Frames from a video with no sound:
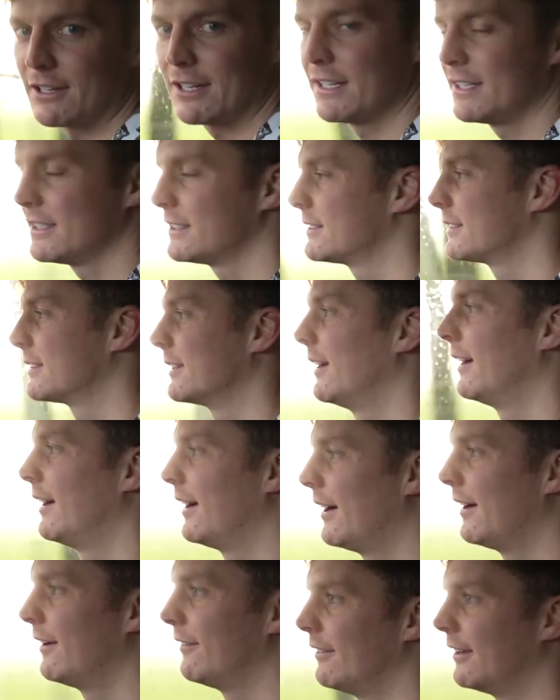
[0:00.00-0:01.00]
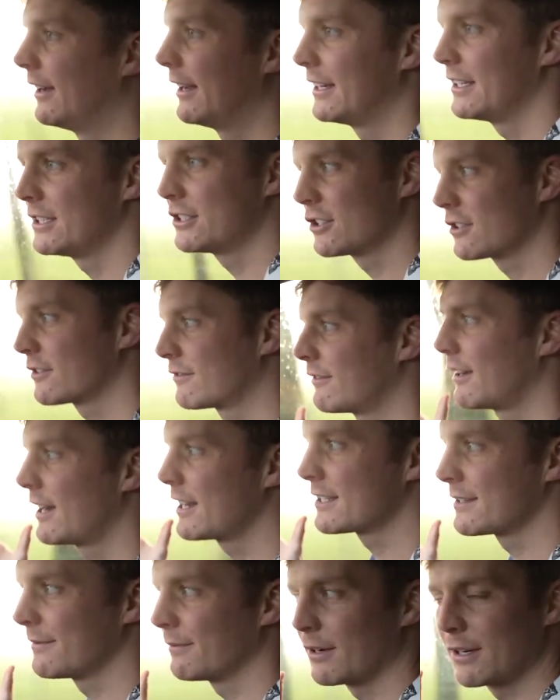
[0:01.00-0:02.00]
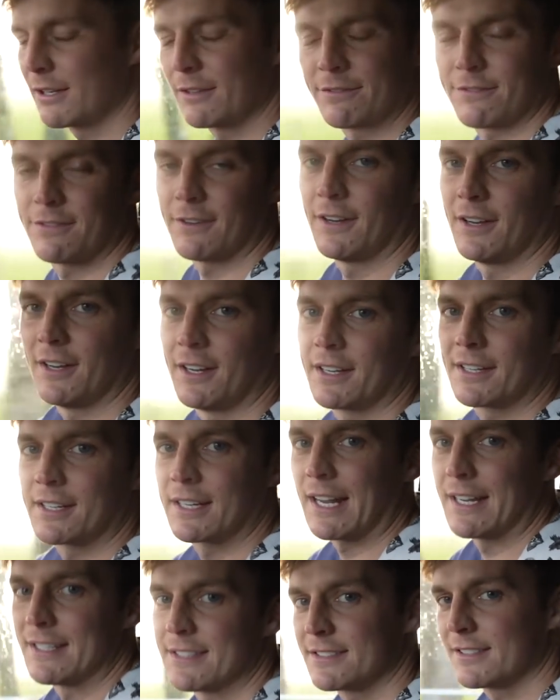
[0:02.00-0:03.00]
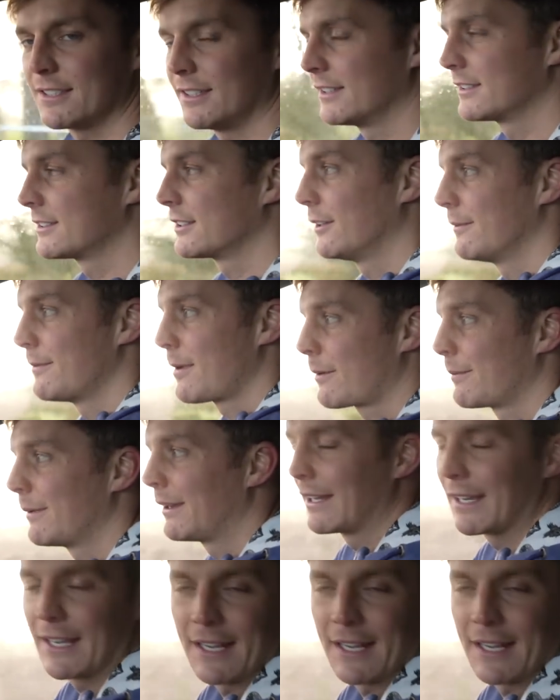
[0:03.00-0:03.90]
it is, and he's just raising money for cancer, so Macmillan